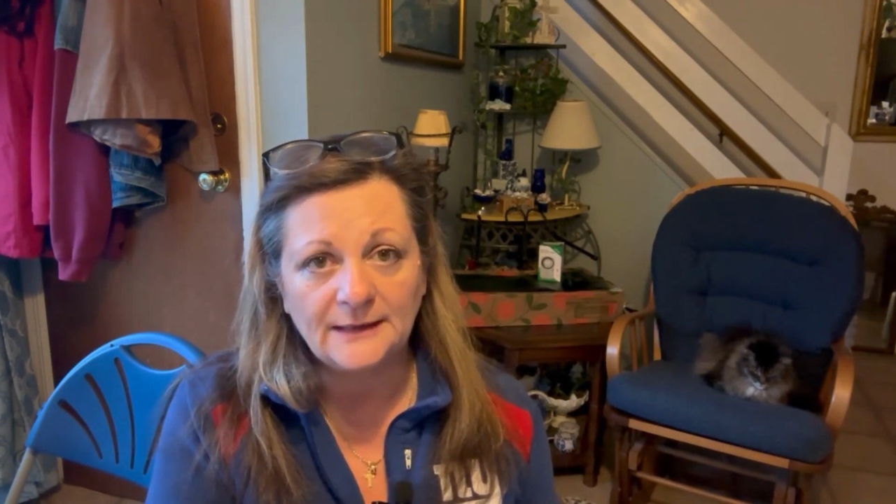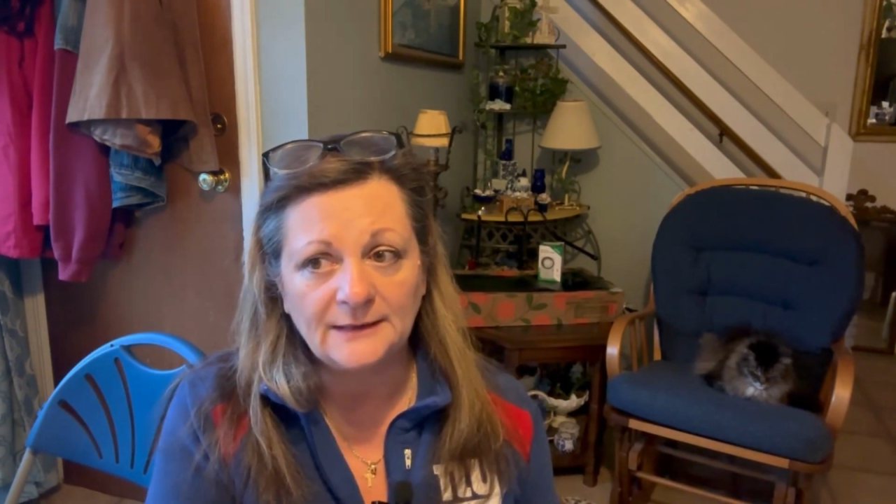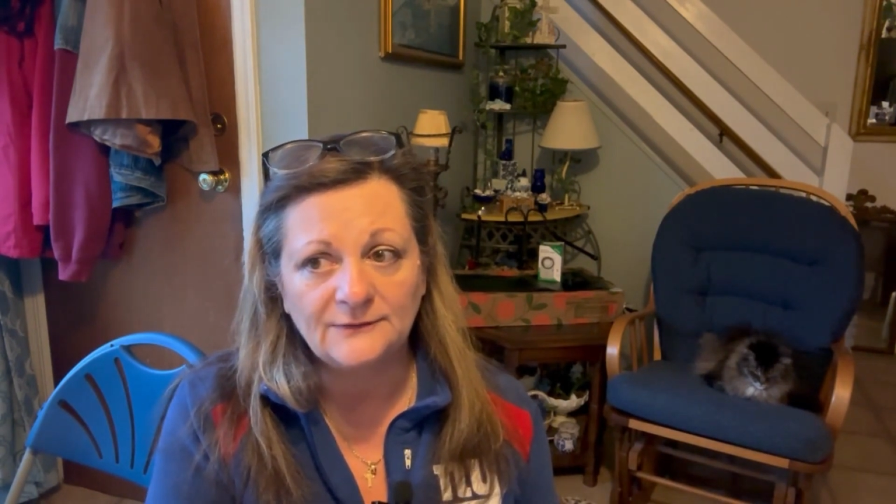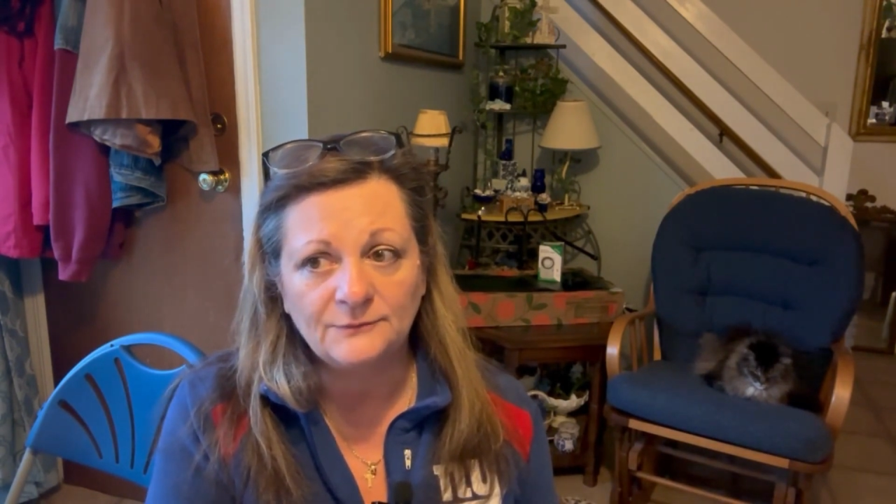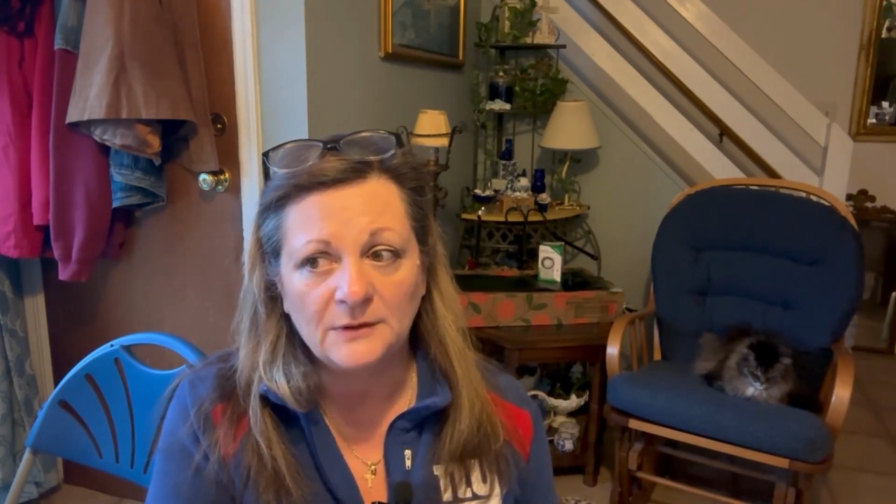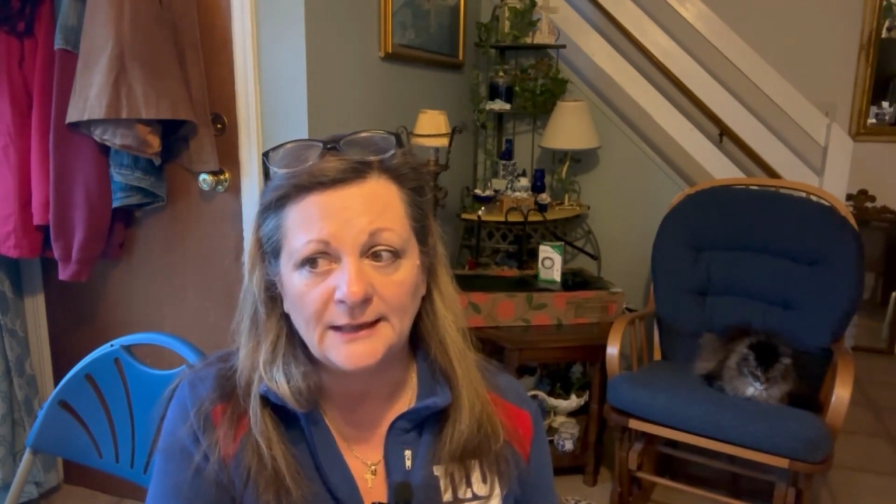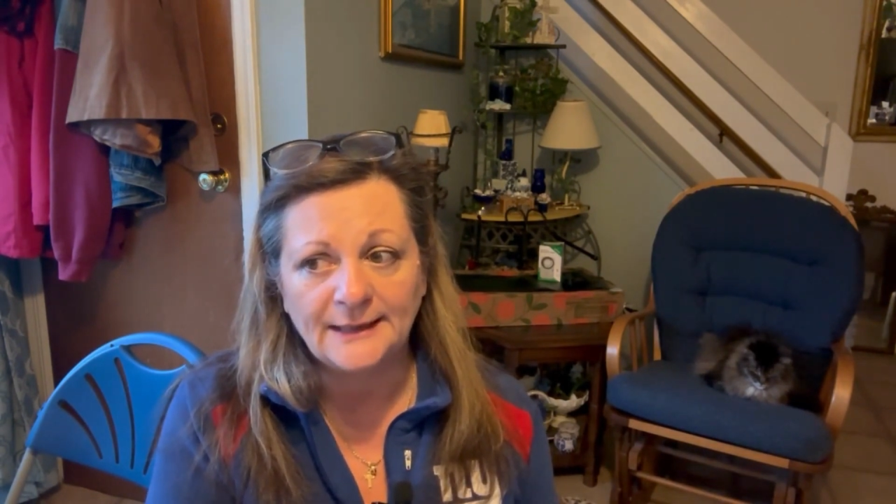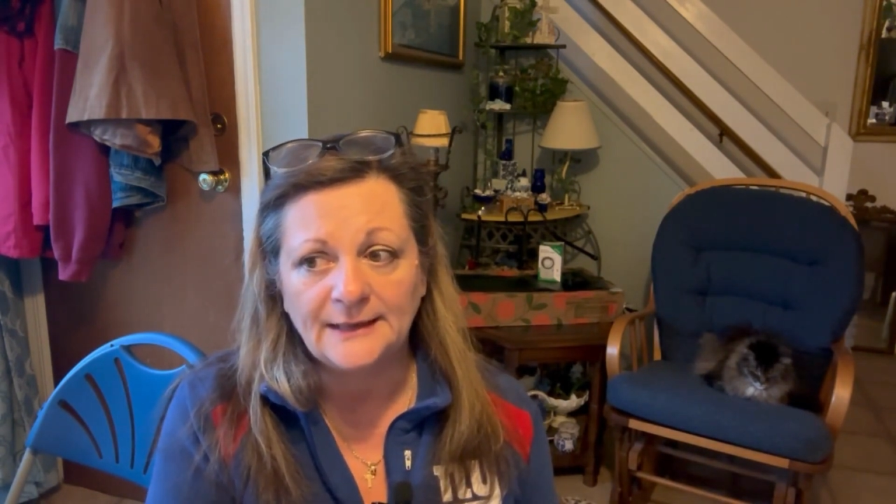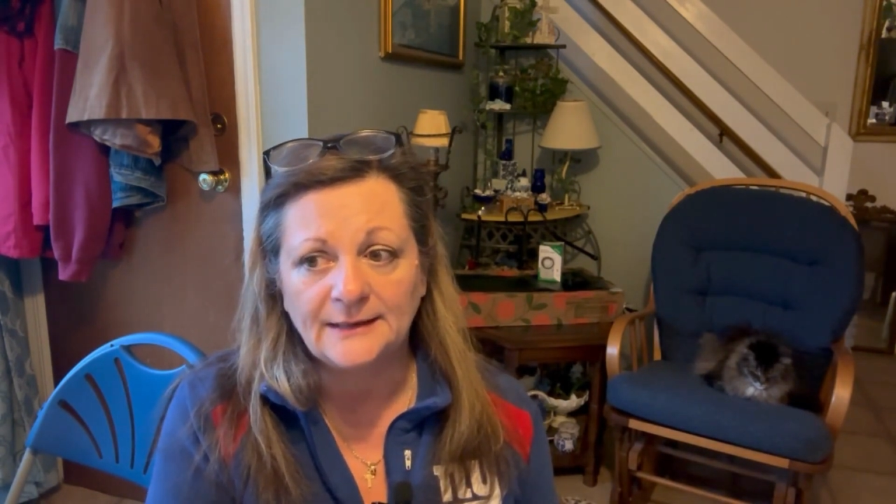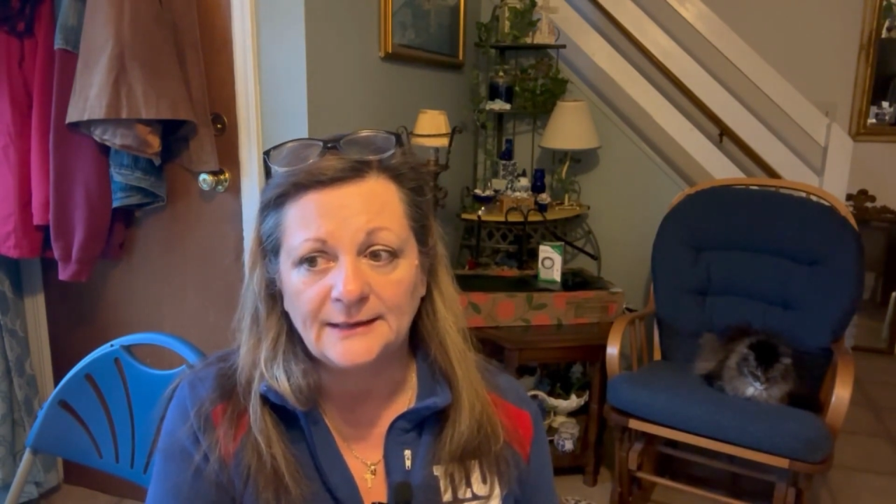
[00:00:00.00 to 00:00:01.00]
of
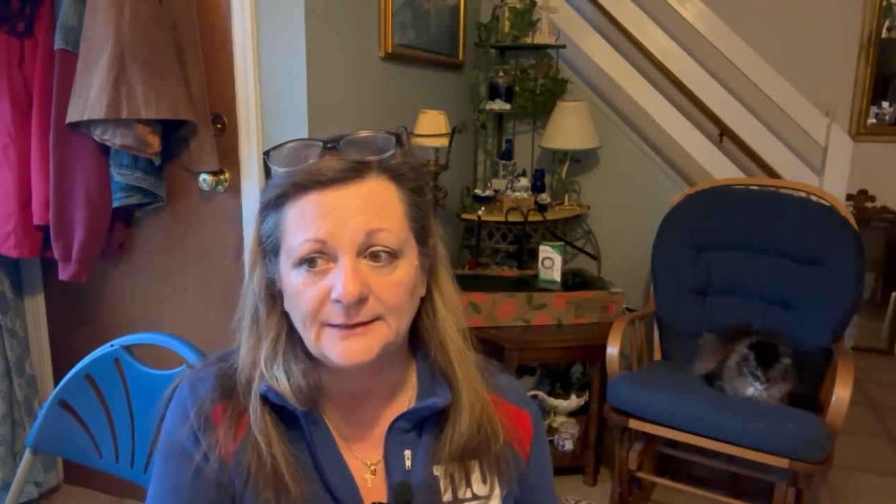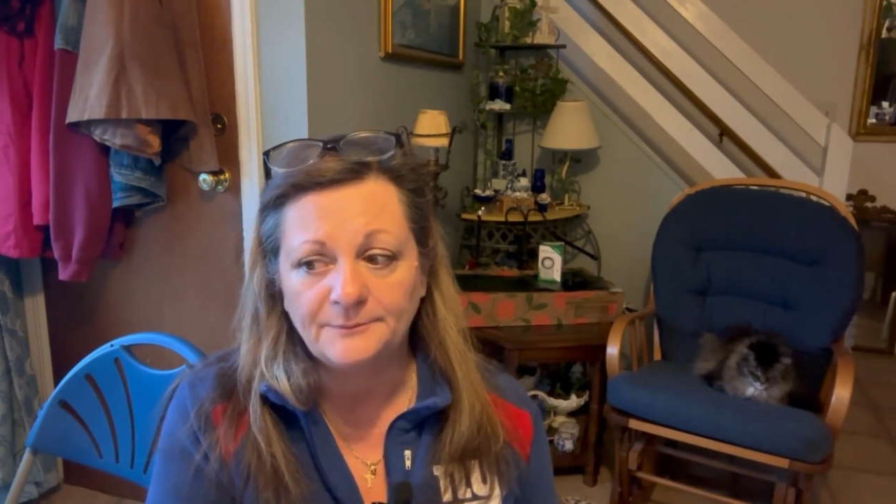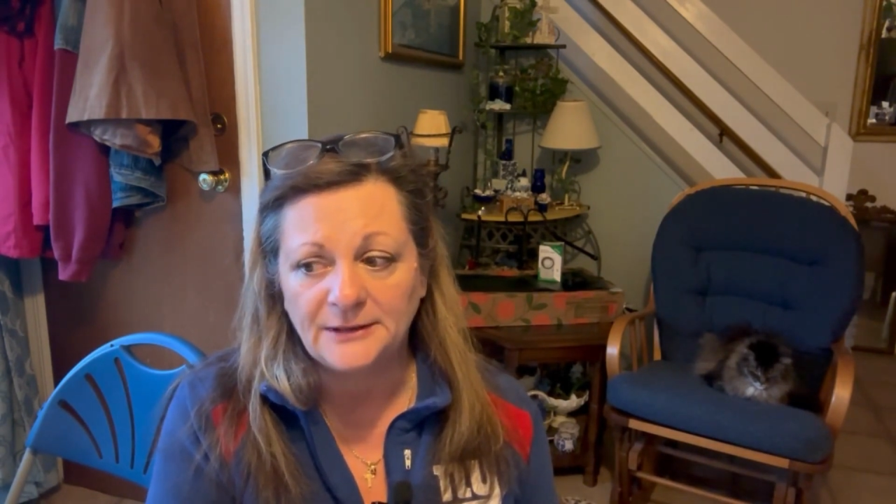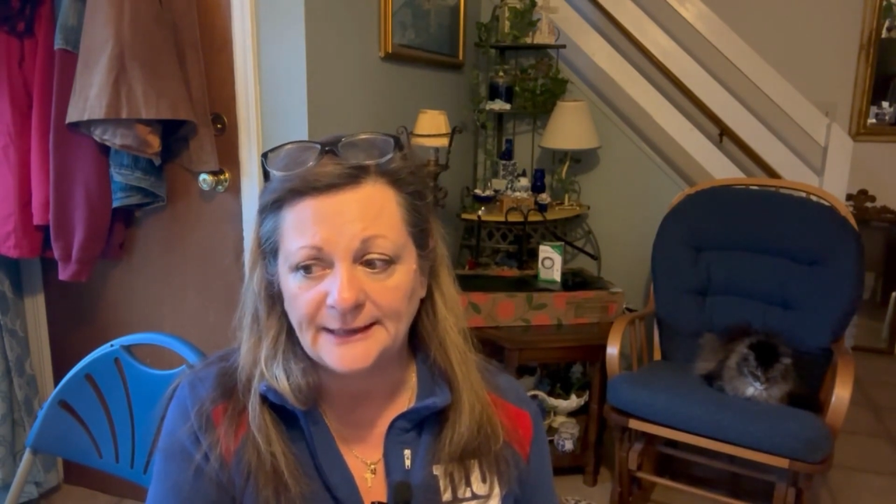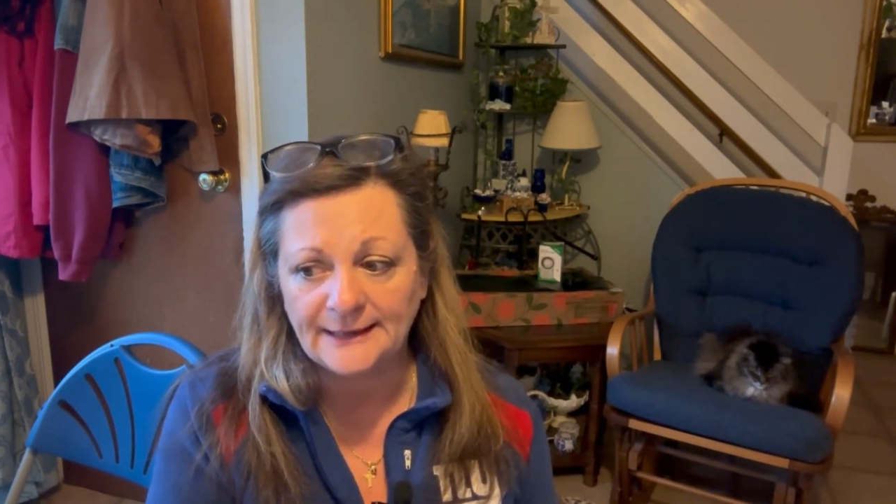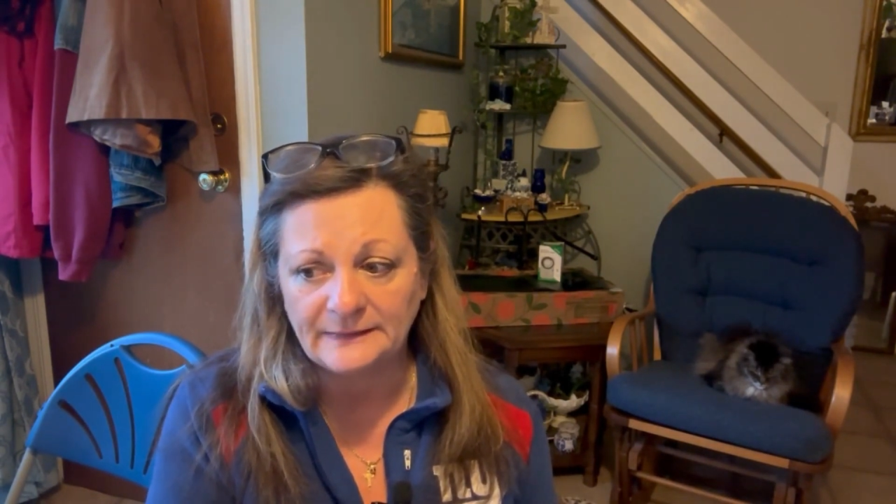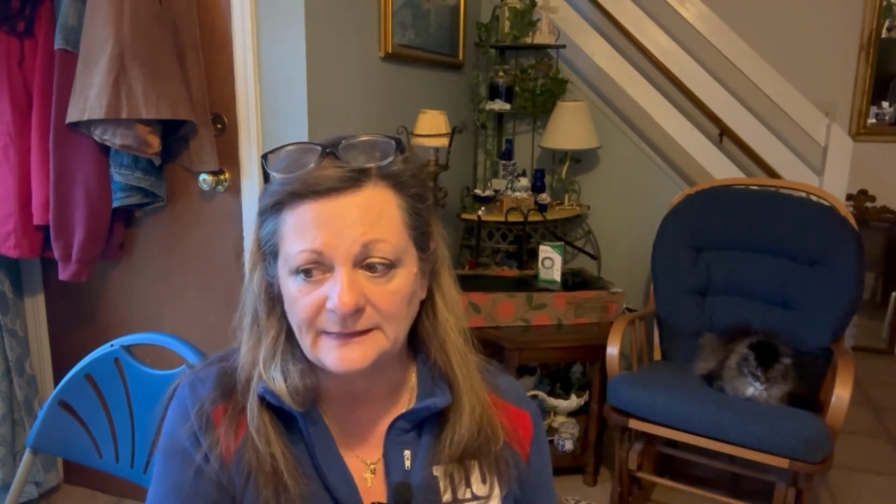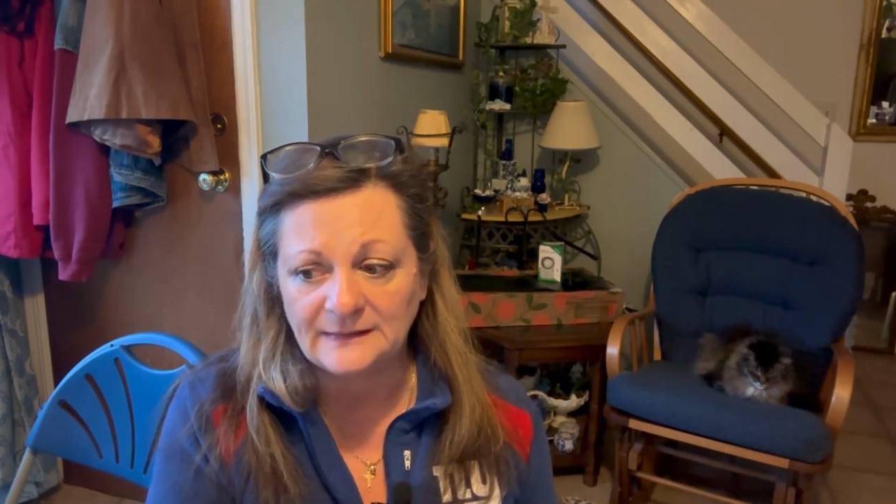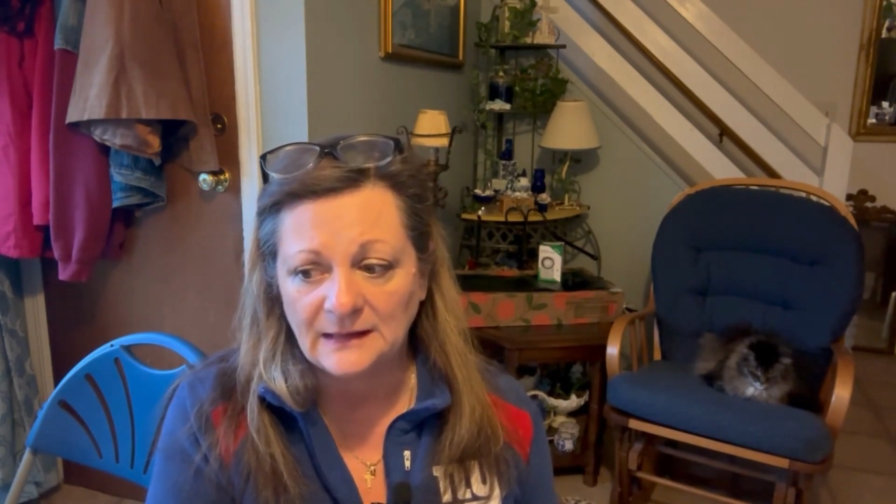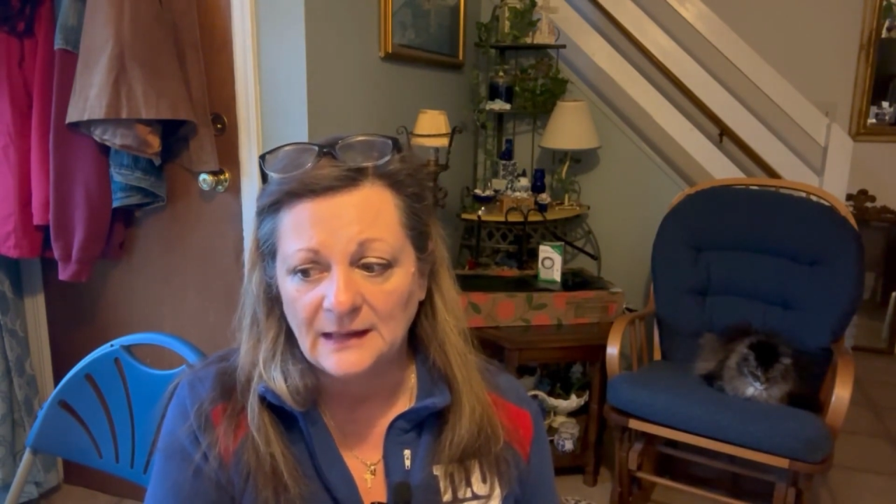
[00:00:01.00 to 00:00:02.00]
my
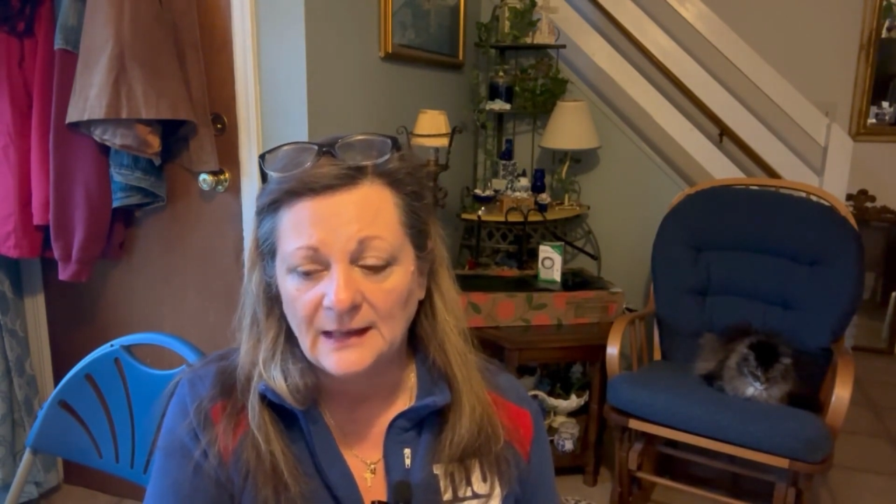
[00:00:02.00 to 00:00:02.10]
plants,